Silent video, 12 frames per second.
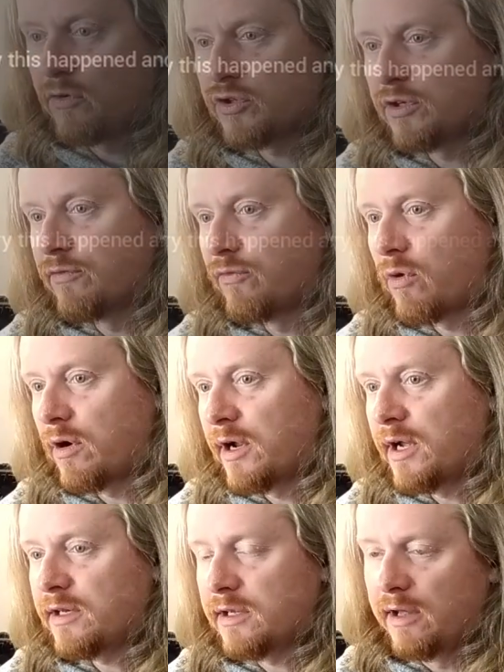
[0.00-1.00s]
version of
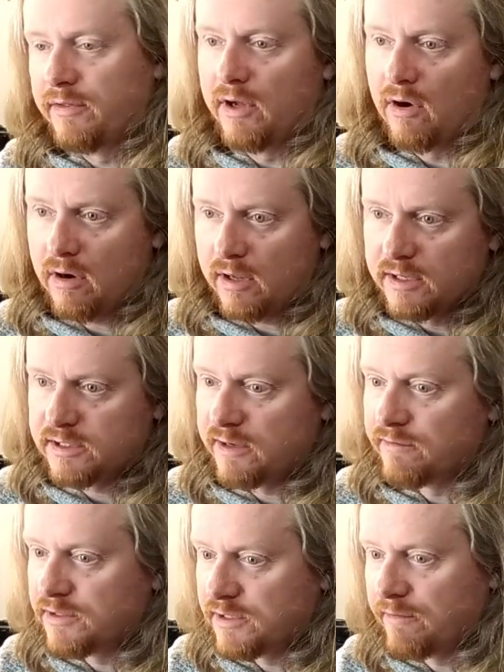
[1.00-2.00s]
Fortnite and the ARC
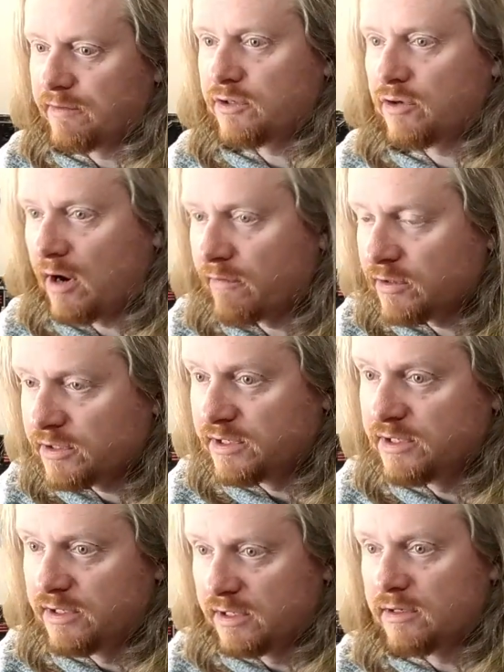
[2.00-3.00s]
A770 drivers
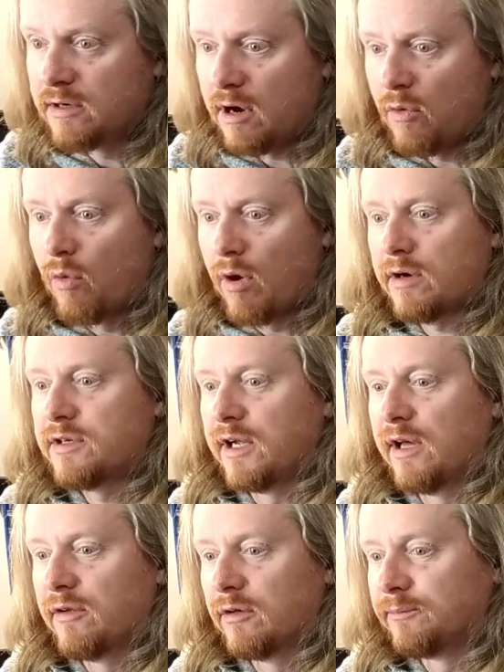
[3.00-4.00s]
did not work
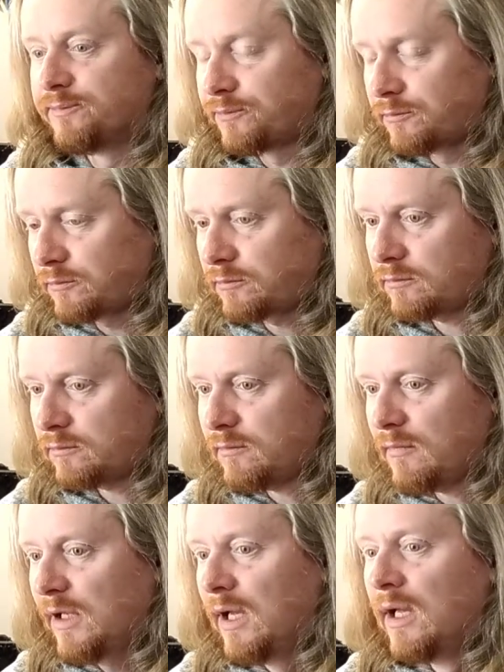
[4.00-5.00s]
together.
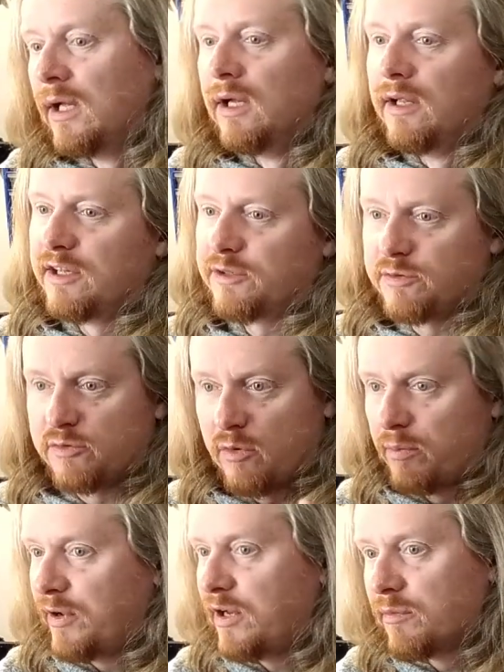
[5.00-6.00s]
This was a
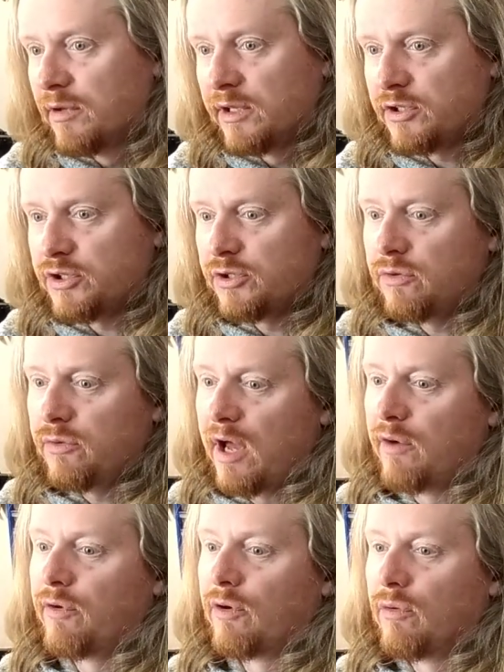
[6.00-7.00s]
repeatable issue,
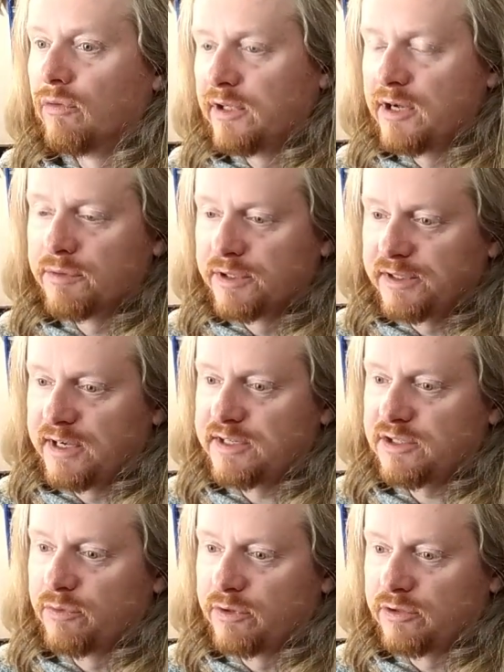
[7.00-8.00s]
and we were only able to
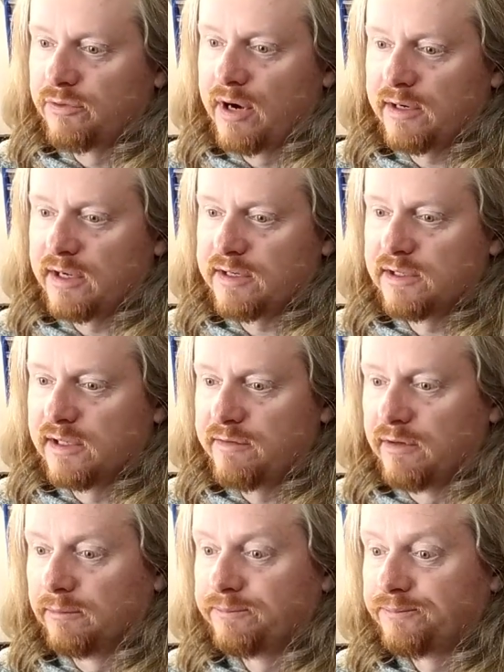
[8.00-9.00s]
test it with DirectX 11.